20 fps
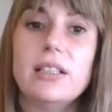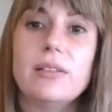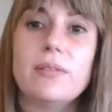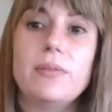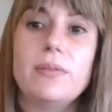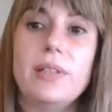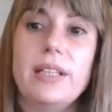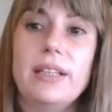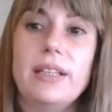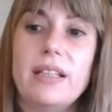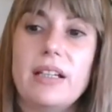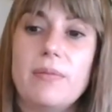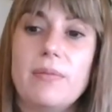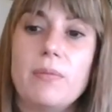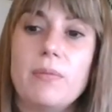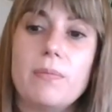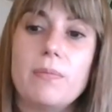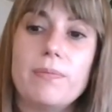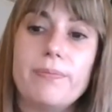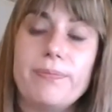with
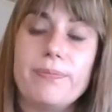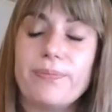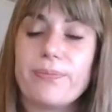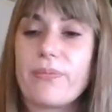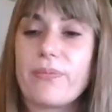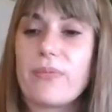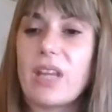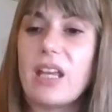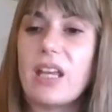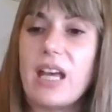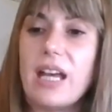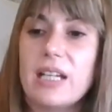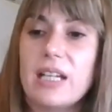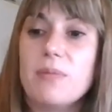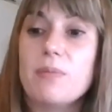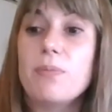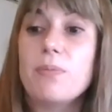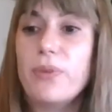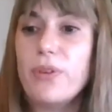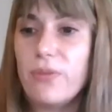an
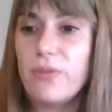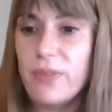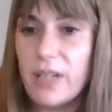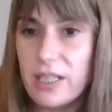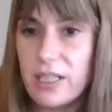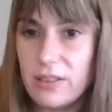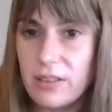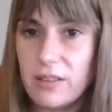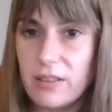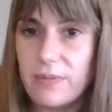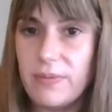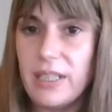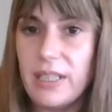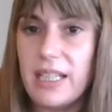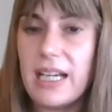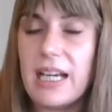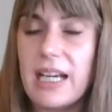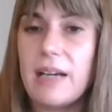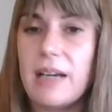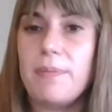improved version of the
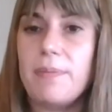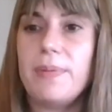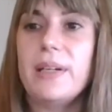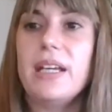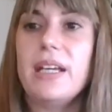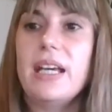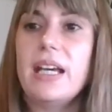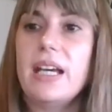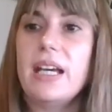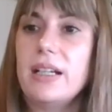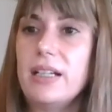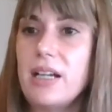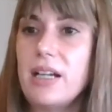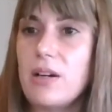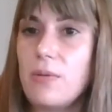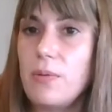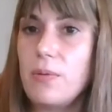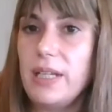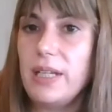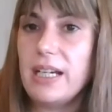app. And
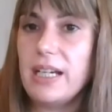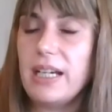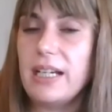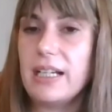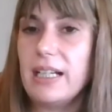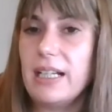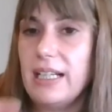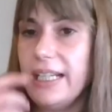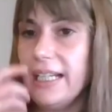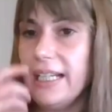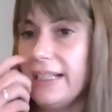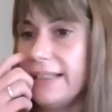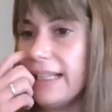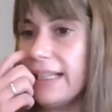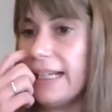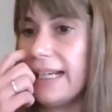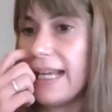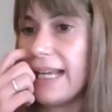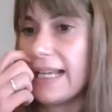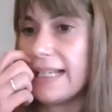now we are in the
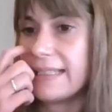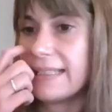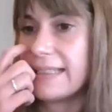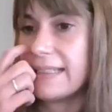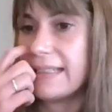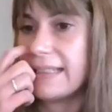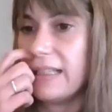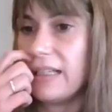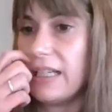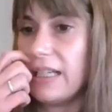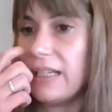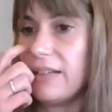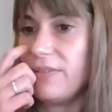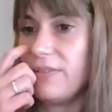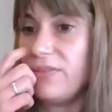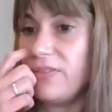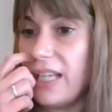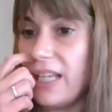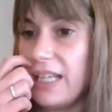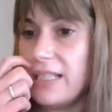last
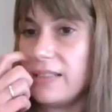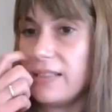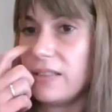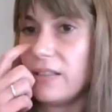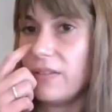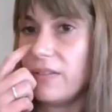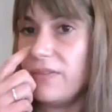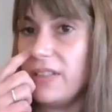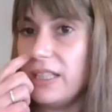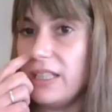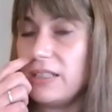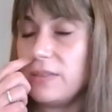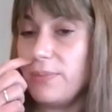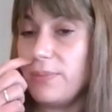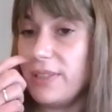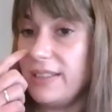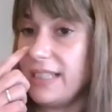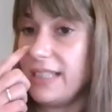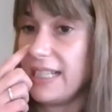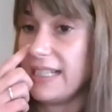phase of this
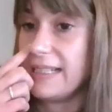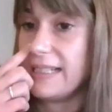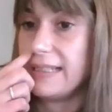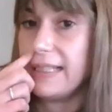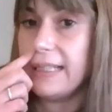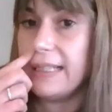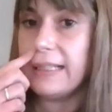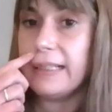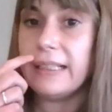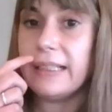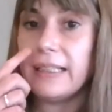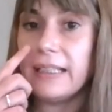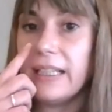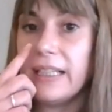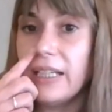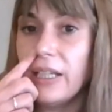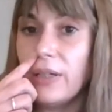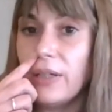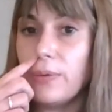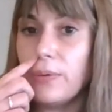pre-testing
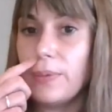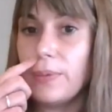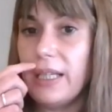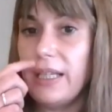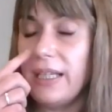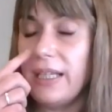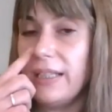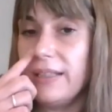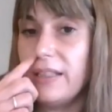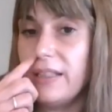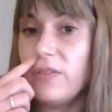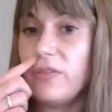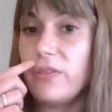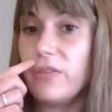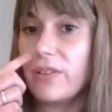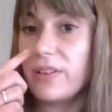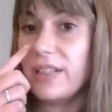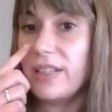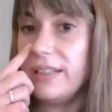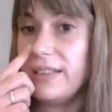in the
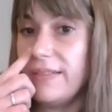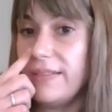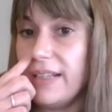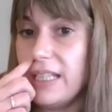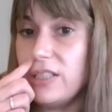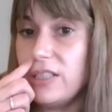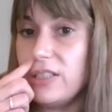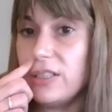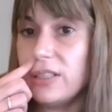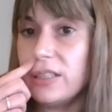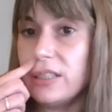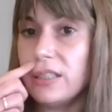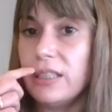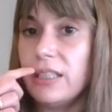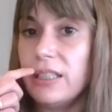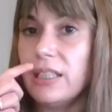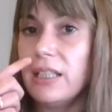fourth iteration.